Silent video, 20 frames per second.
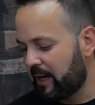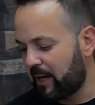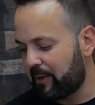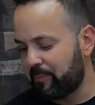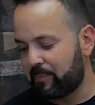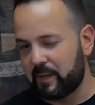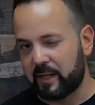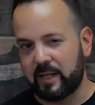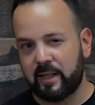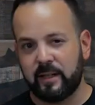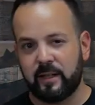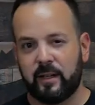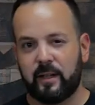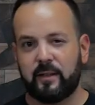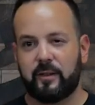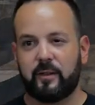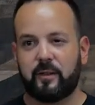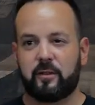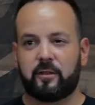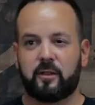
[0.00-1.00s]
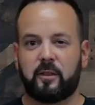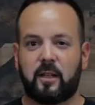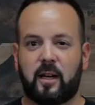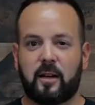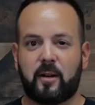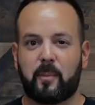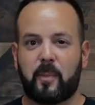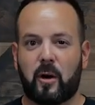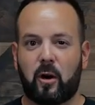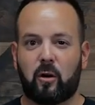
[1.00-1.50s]
And B, there's a
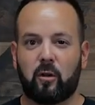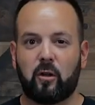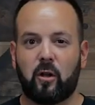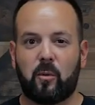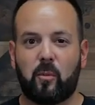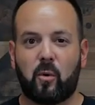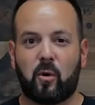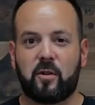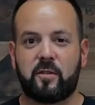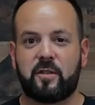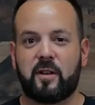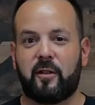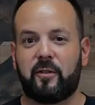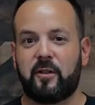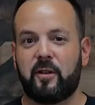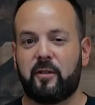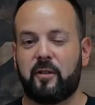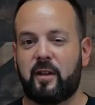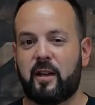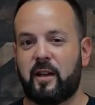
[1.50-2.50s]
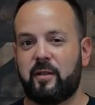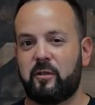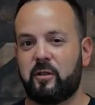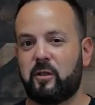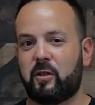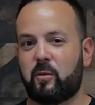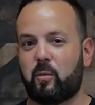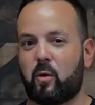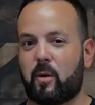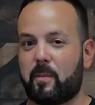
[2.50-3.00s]
lot of parallel boards out there that have a
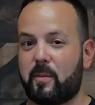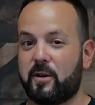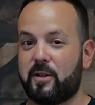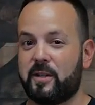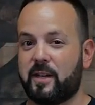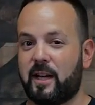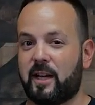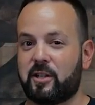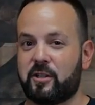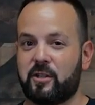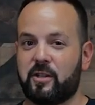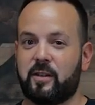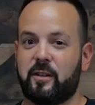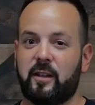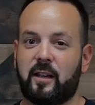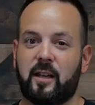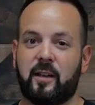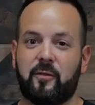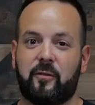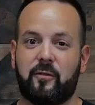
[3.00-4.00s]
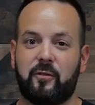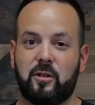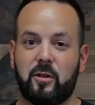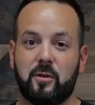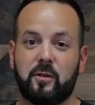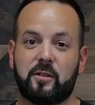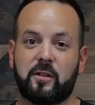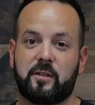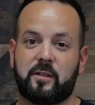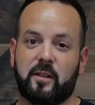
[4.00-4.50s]
little more protection. They have
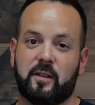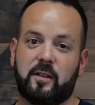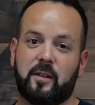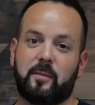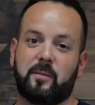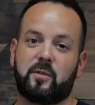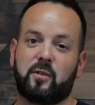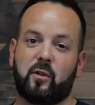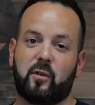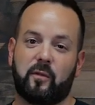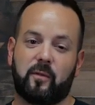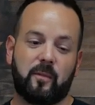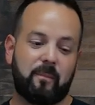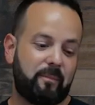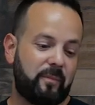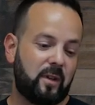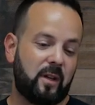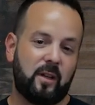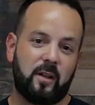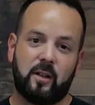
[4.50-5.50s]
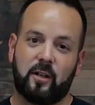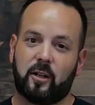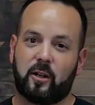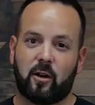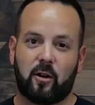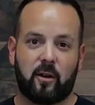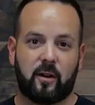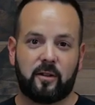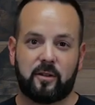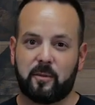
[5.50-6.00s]
fuses in them, so if
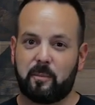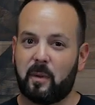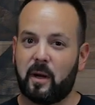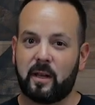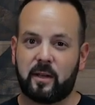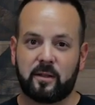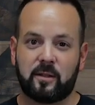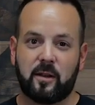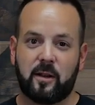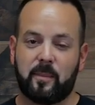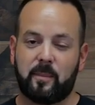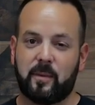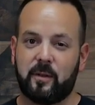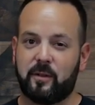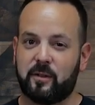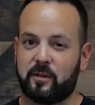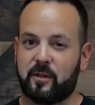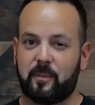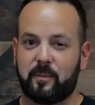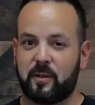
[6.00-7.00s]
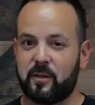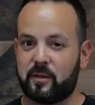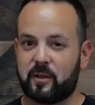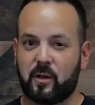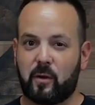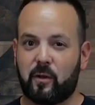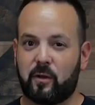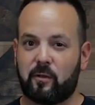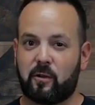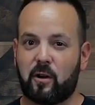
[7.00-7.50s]
current spikes up and something's
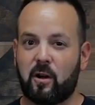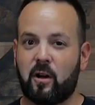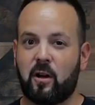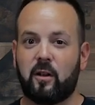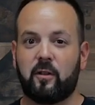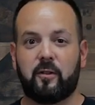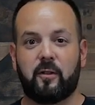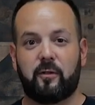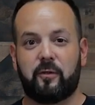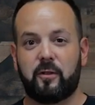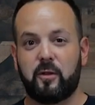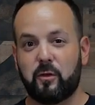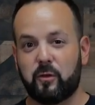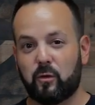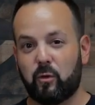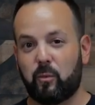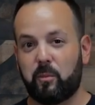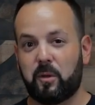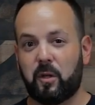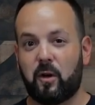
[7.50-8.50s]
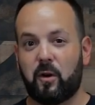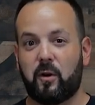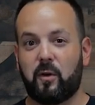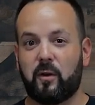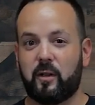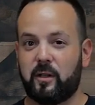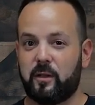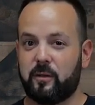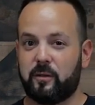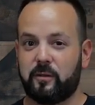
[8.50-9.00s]
going wrong, the fuse will
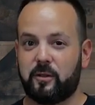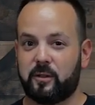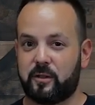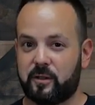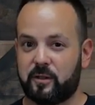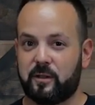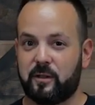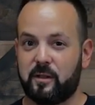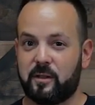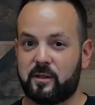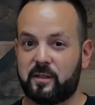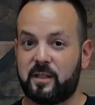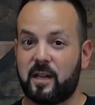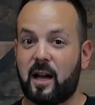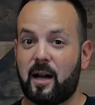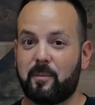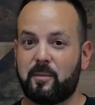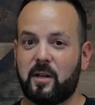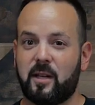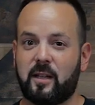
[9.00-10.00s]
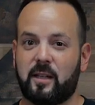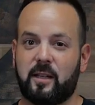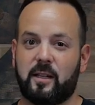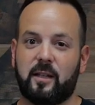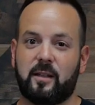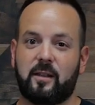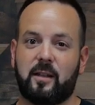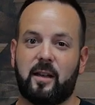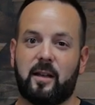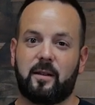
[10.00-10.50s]
blow and it'll just stop
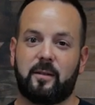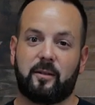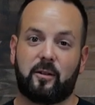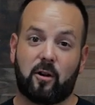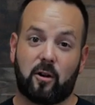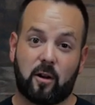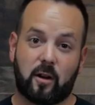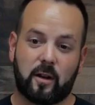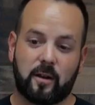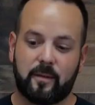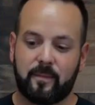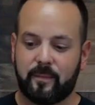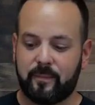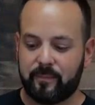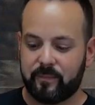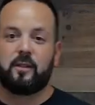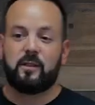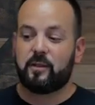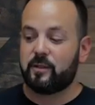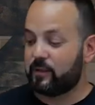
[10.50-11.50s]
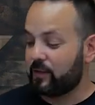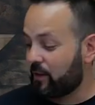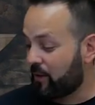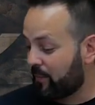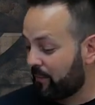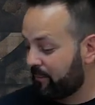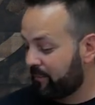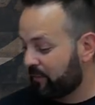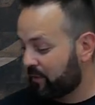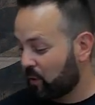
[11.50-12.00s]
taking in that current.
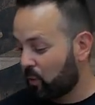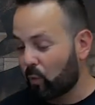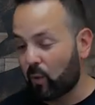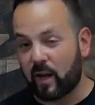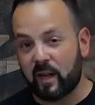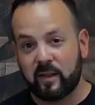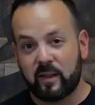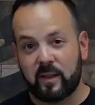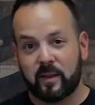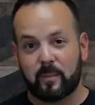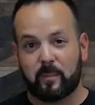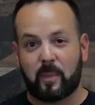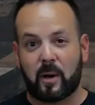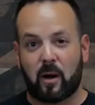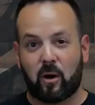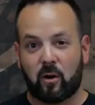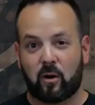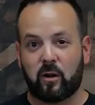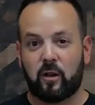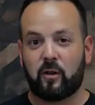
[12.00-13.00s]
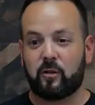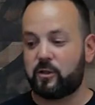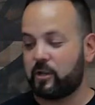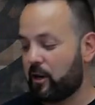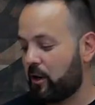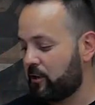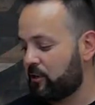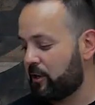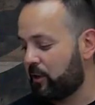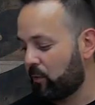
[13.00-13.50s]
So the way that parallel
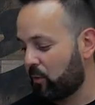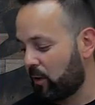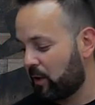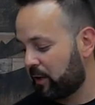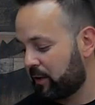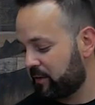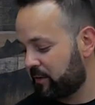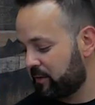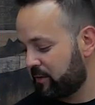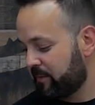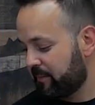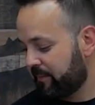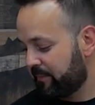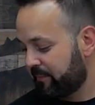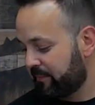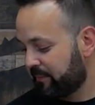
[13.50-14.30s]
charging works,